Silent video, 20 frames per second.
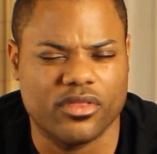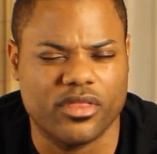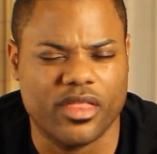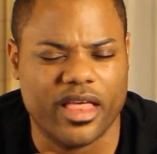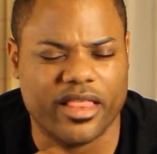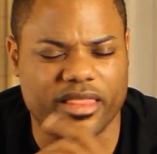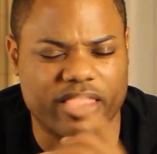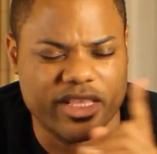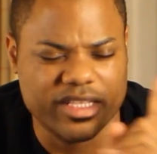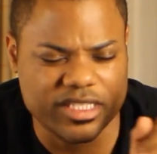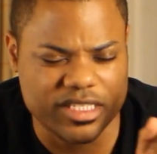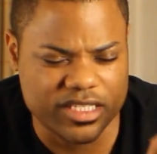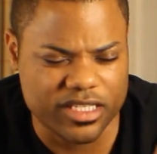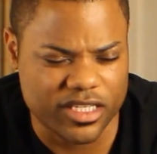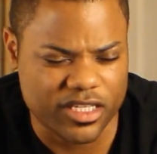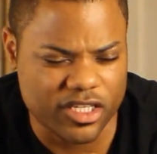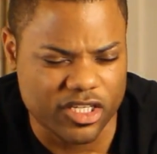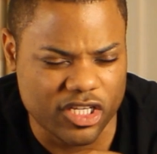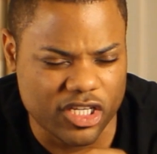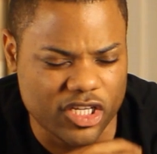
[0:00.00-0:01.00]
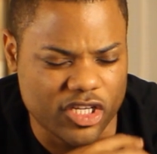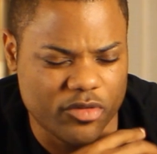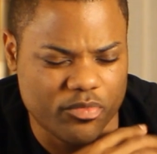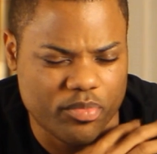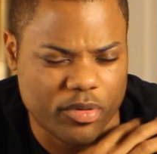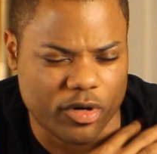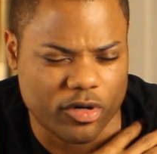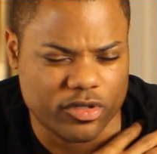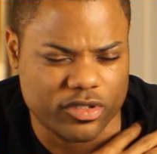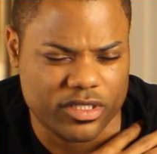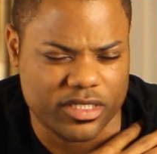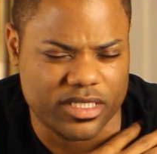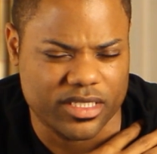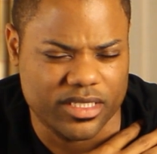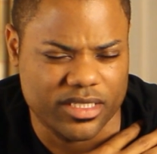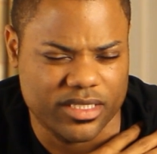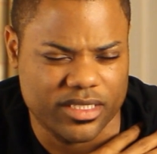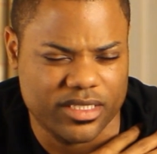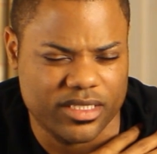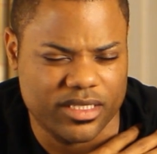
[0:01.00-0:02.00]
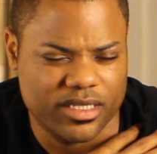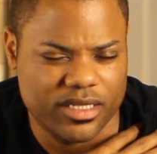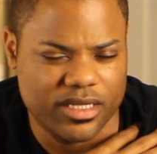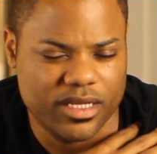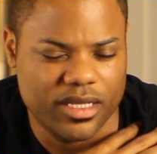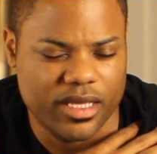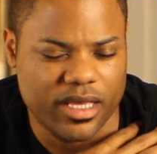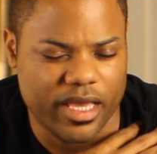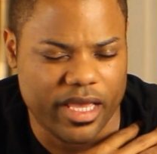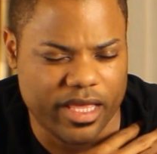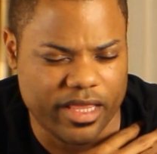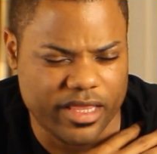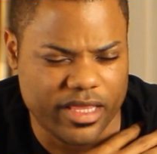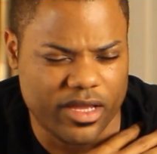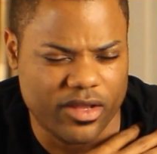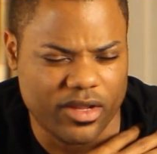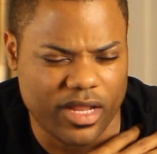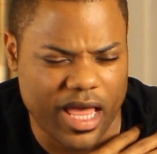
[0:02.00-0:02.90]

that this is a good person in their